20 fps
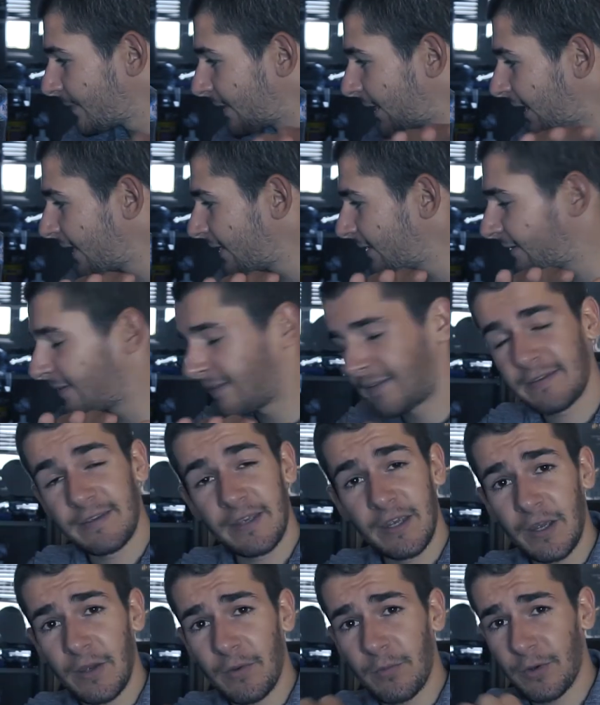Let's
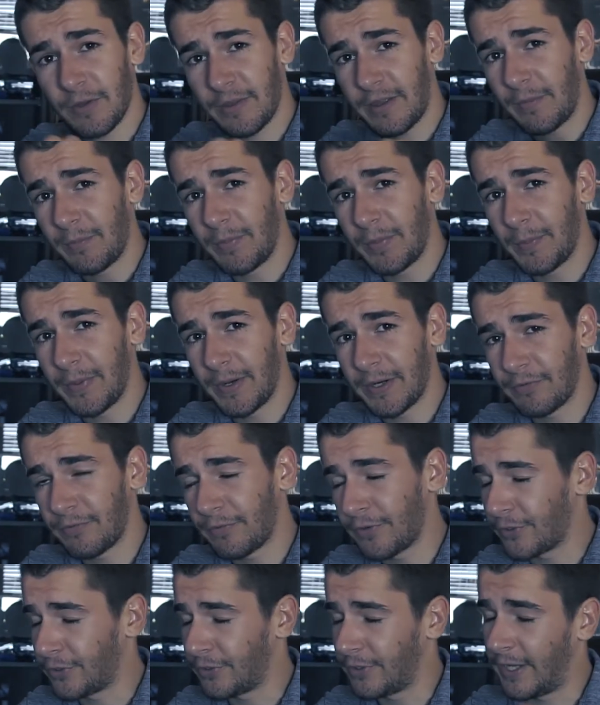see what I prepared
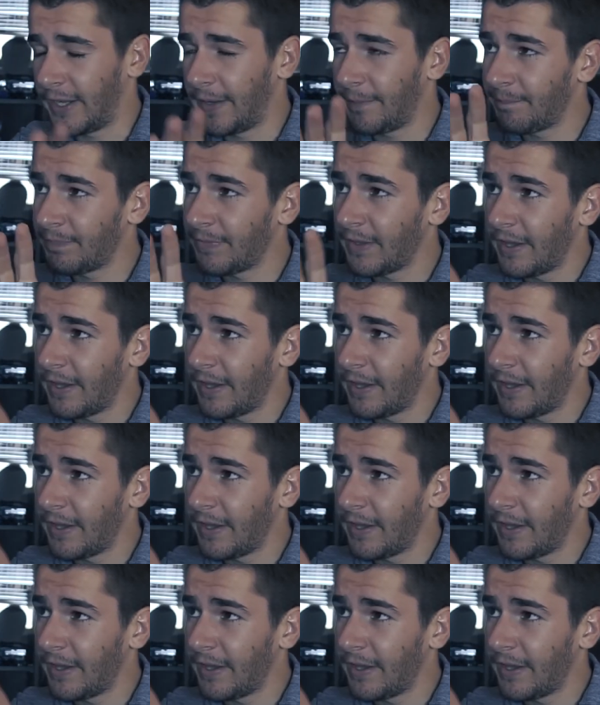for today.